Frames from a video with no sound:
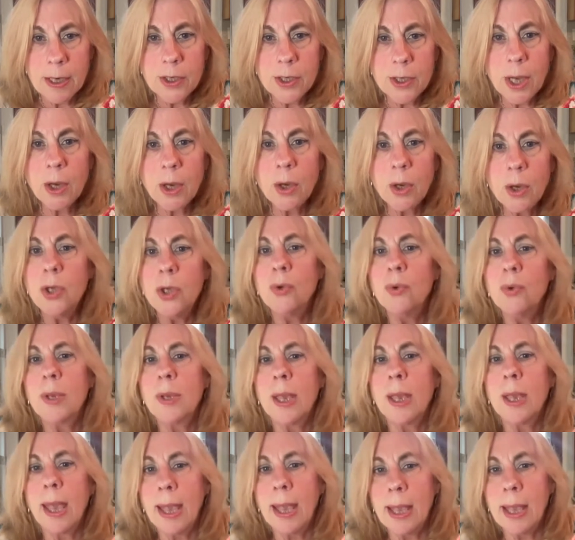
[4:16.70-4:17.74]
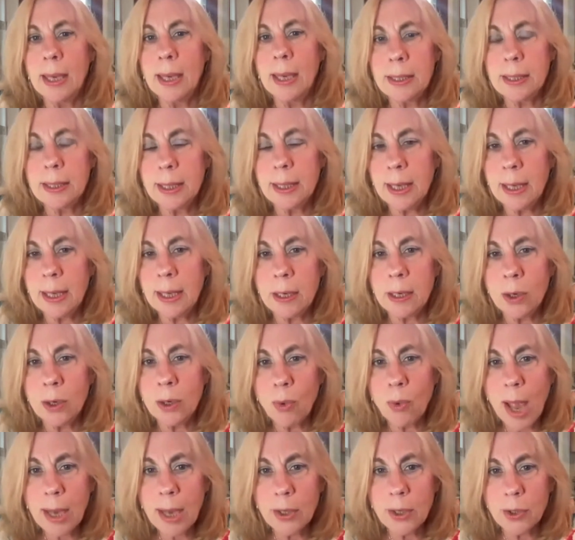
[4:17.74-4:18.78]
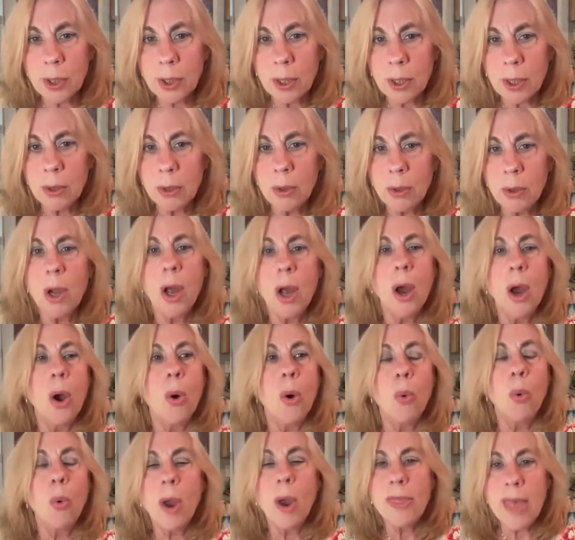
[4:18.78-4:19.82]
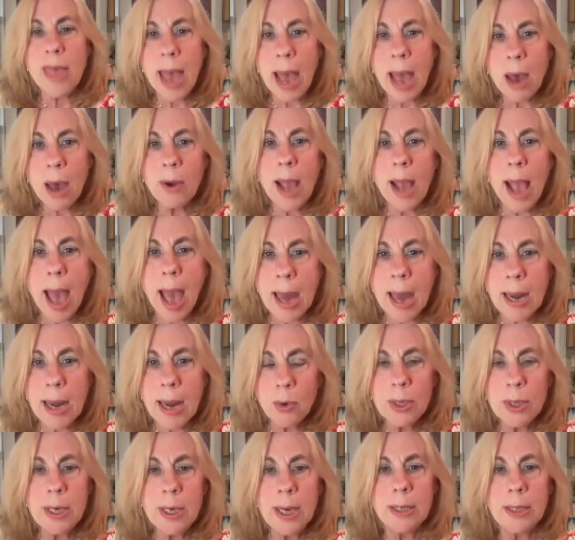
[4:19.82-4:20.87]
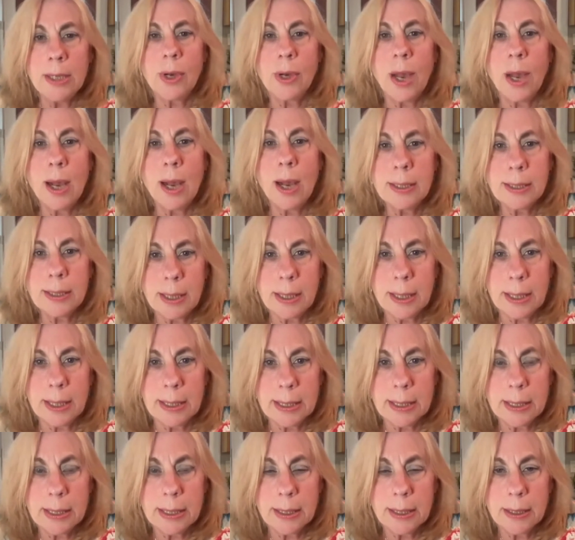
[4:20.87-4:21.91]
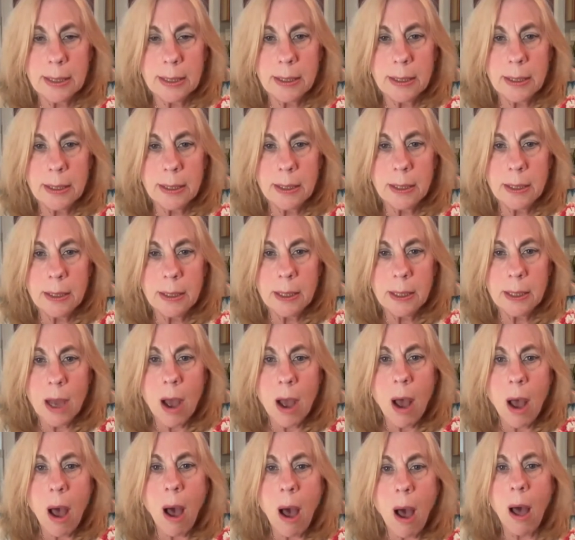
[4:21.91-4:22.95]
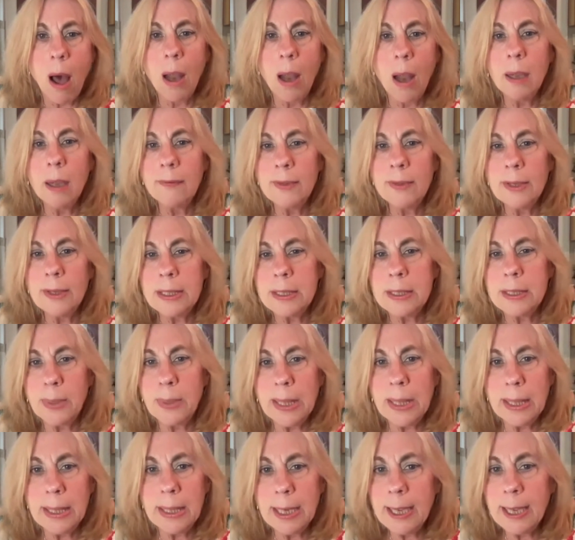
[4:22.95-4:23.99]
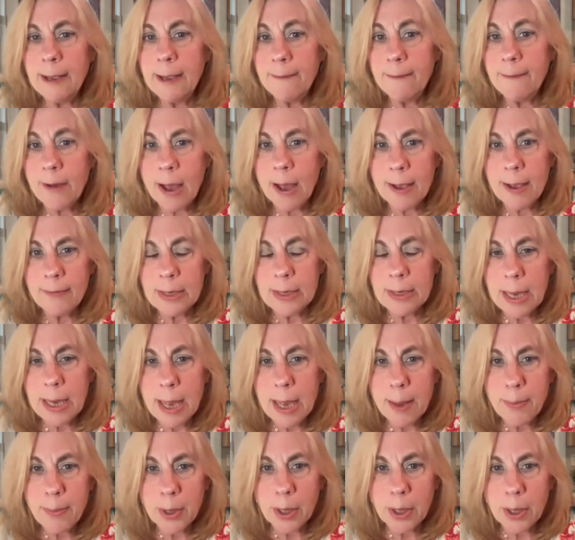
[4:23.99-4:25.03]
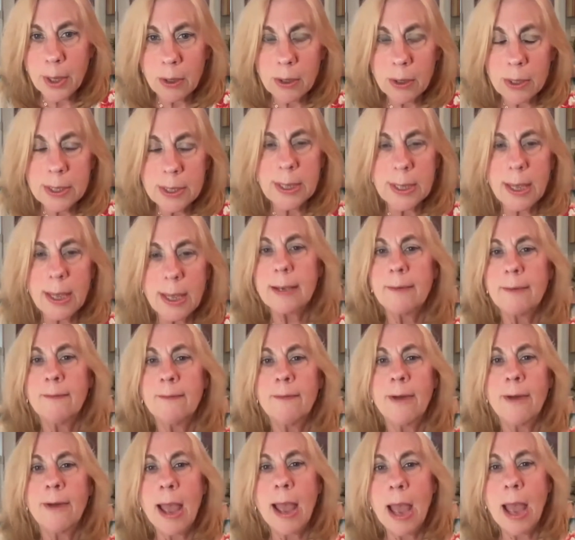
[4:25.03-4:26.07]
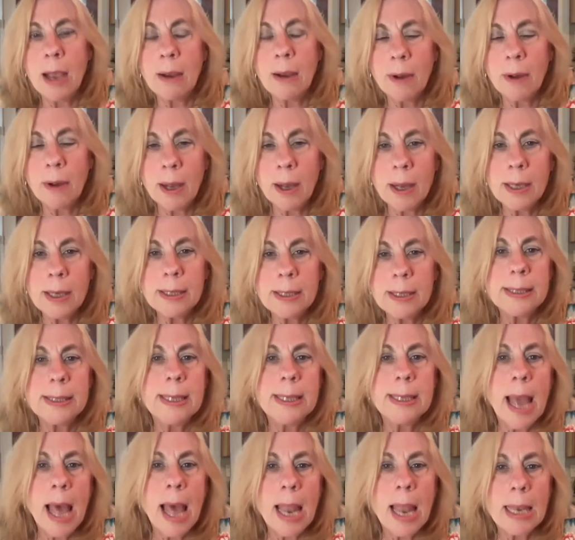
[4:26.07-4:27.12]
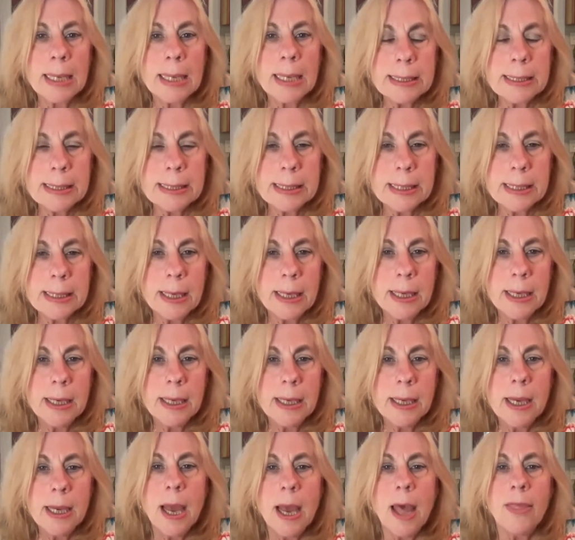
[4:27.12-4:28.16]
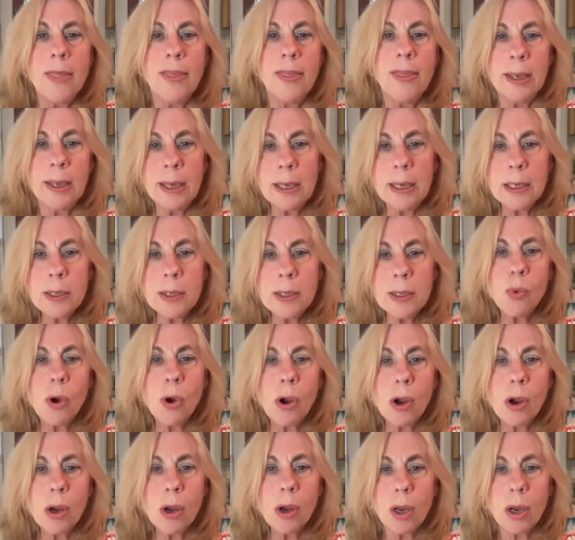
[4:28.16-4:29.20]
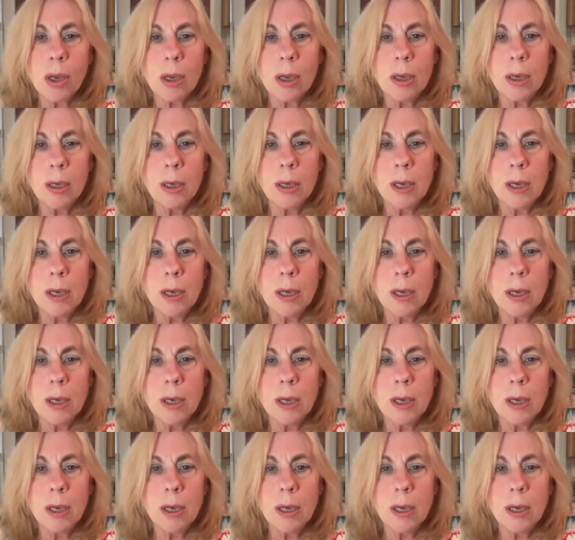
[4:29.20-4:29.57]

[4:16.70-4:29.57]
So you can't get an erection without adequate nitric oxide. All of these PDE5 inhibitors like Viagra, Cialis, these work